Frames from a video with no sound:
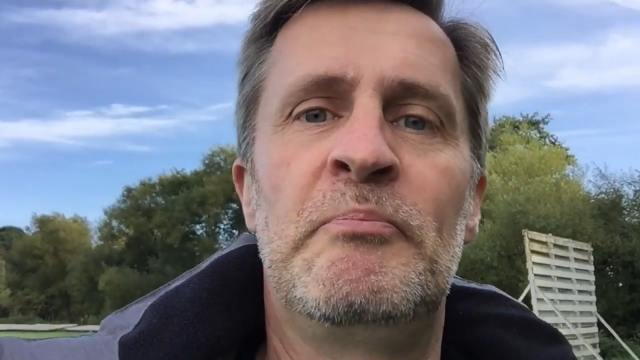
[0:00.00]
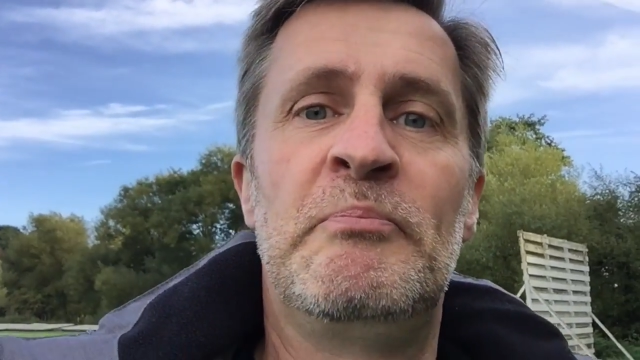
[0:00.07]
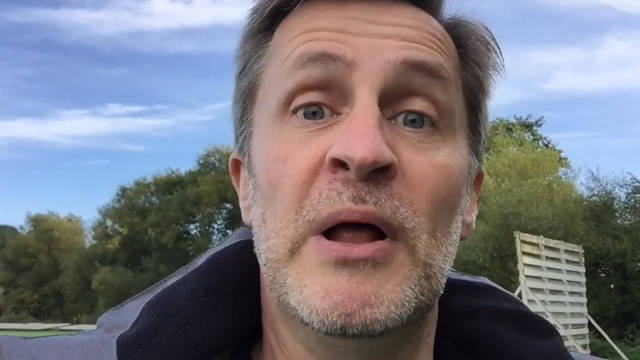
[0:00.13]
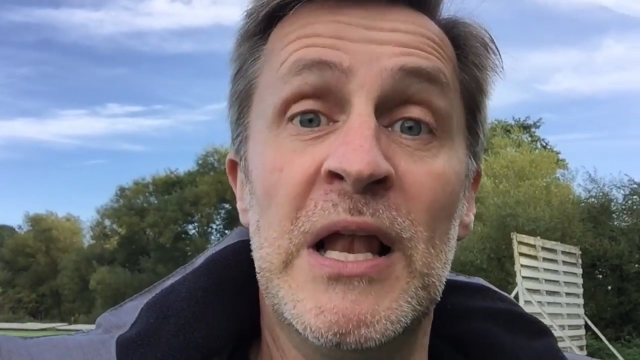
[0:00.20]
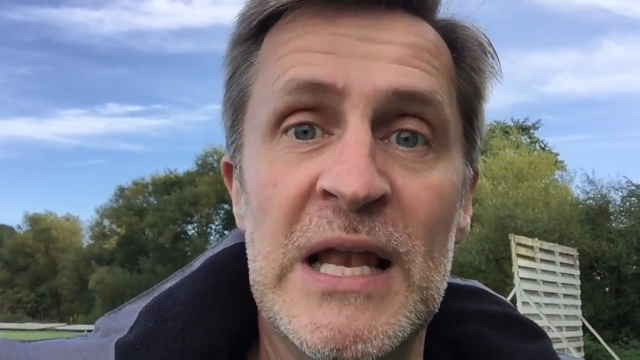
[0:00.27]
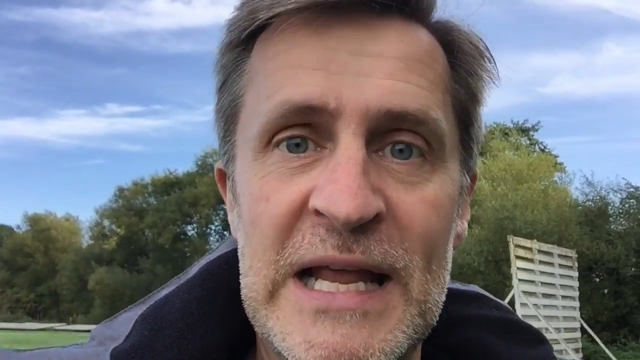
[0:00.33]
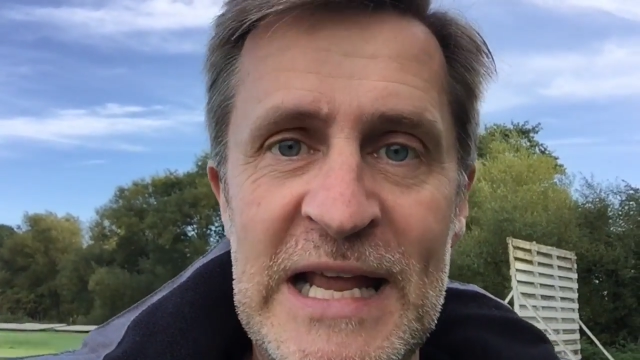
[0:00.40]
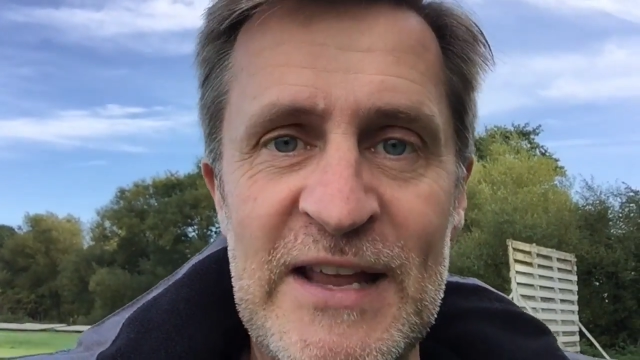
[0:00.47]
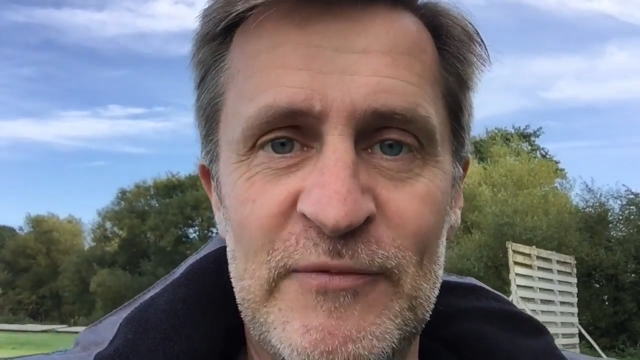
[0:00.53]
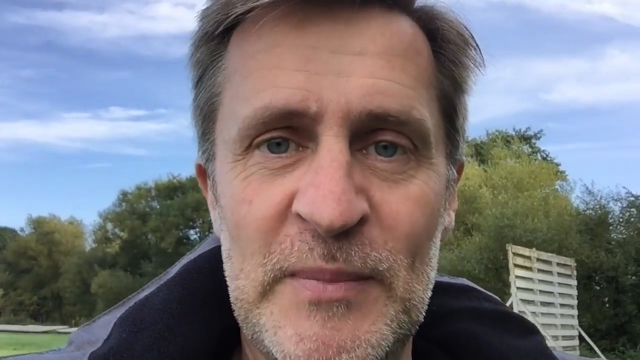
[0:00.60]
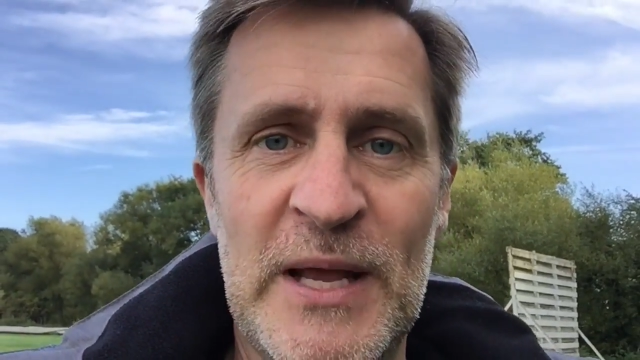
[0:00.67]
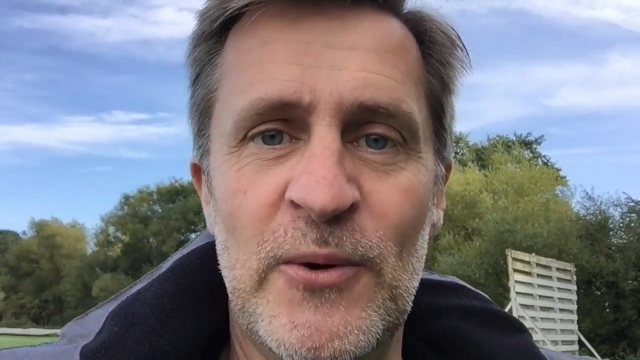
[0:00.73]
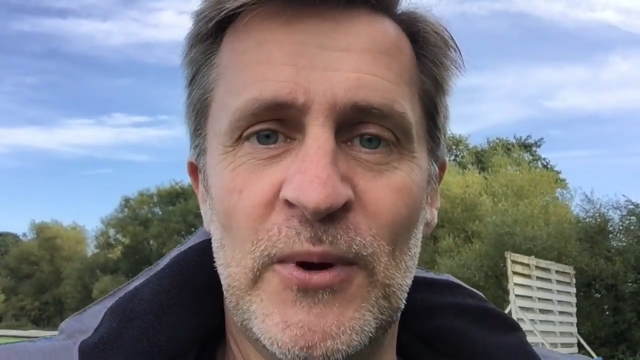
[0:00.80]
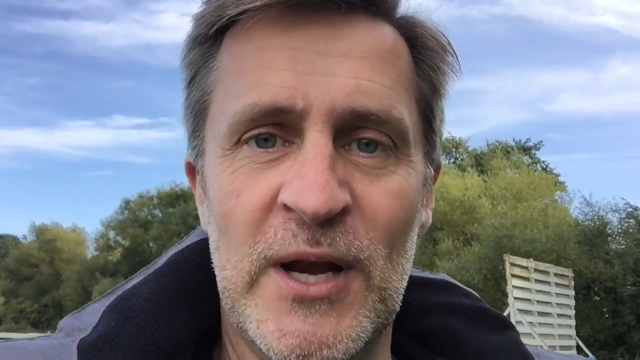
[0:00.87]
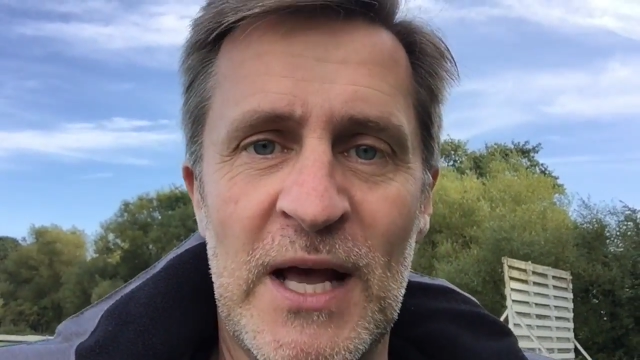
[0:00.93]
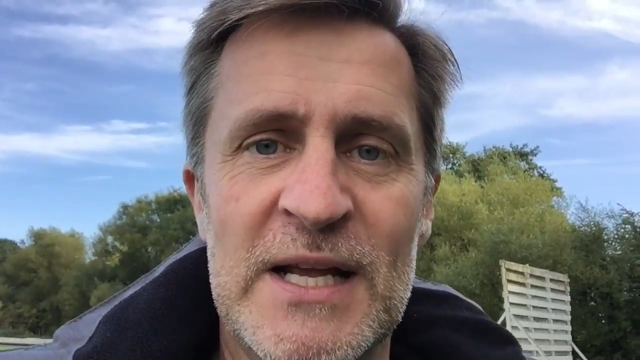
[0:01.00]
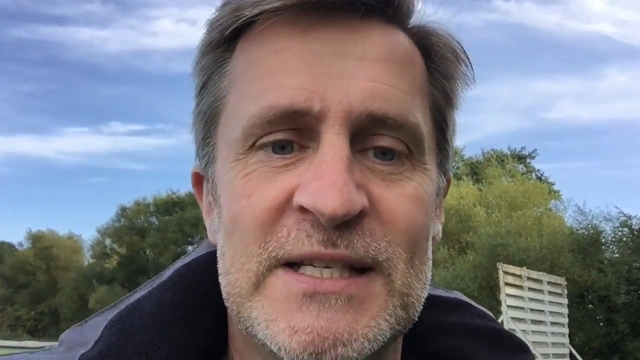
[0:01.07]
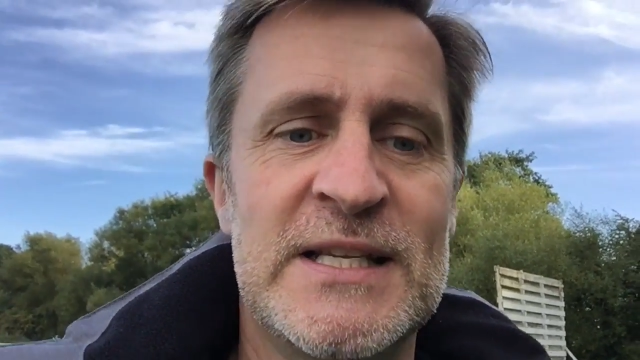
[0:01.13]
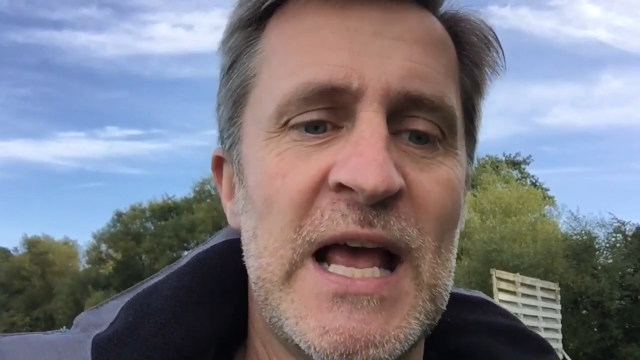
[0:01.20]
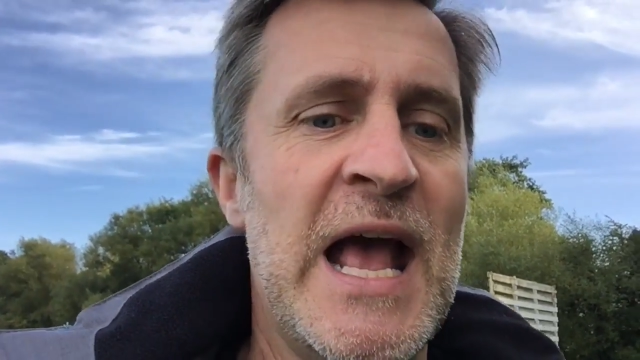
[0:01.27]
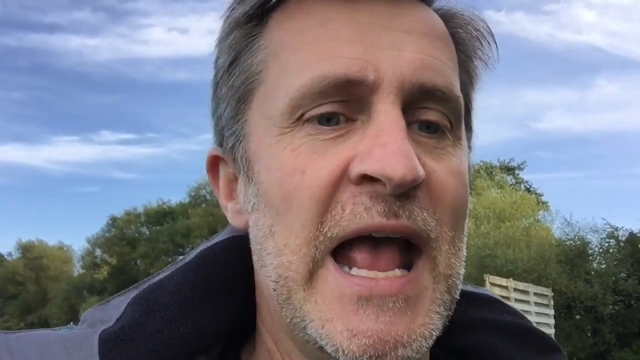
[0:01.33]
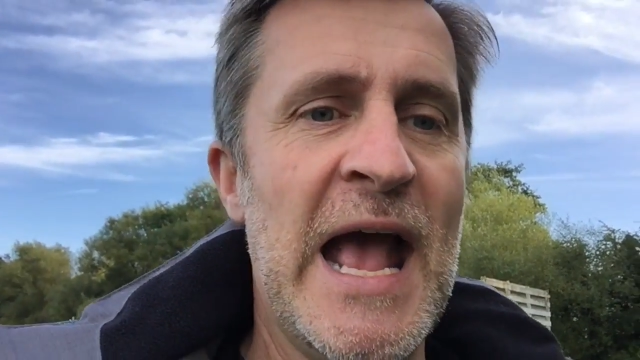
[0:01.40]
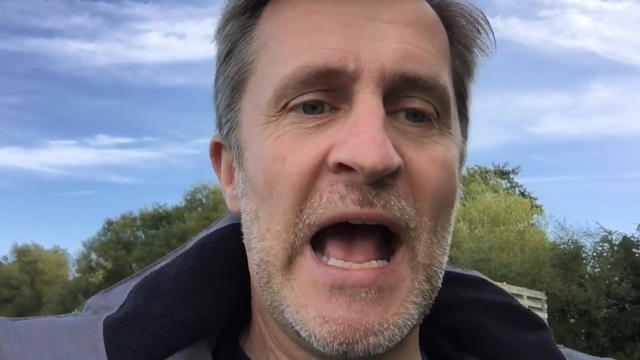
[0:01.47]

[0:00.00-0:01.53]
Believe me when I say